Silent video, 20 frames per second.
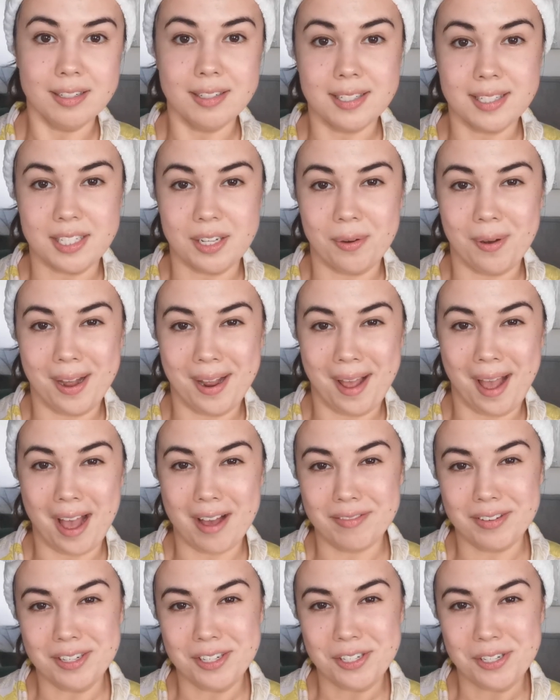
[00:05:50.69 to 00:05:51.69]
So I
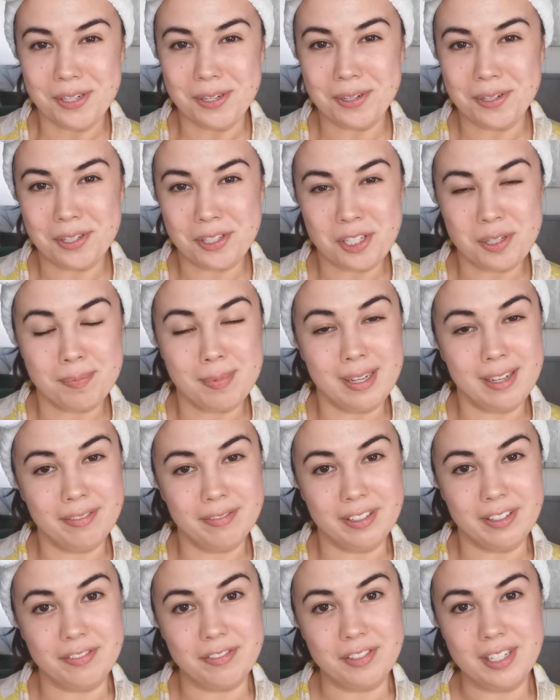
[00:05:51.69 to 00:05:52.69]
haven't used
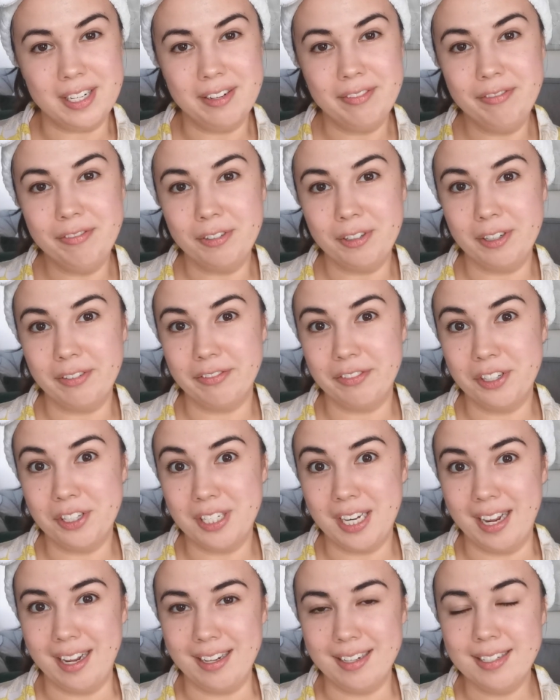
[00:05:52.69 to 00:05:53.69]
P50 for a
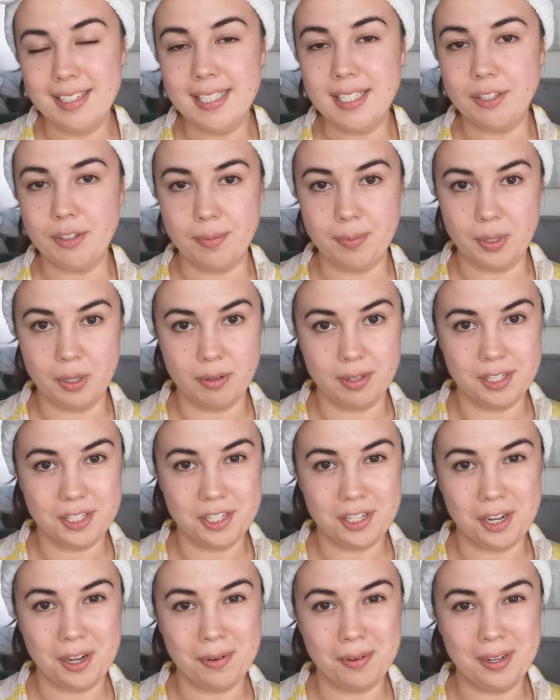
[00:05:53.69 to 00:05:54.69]
few days, so I'm going
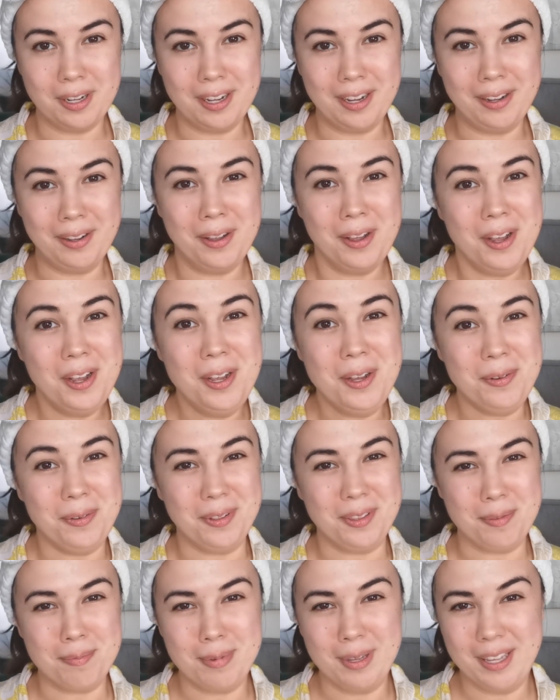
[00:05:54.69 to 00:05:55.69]
to go in
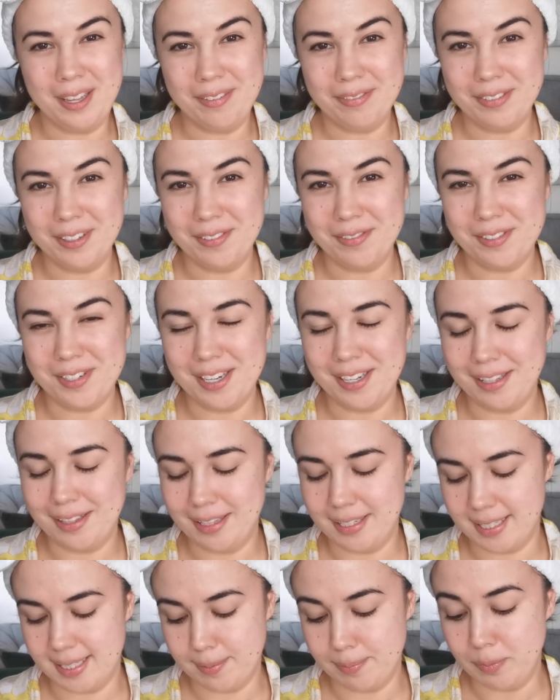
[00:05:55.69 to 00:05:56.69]
with
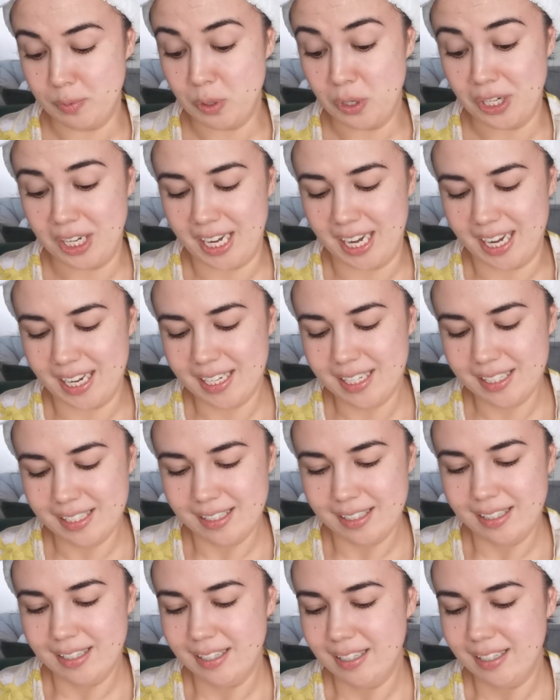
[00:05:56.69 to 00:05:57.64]
P50 this morning.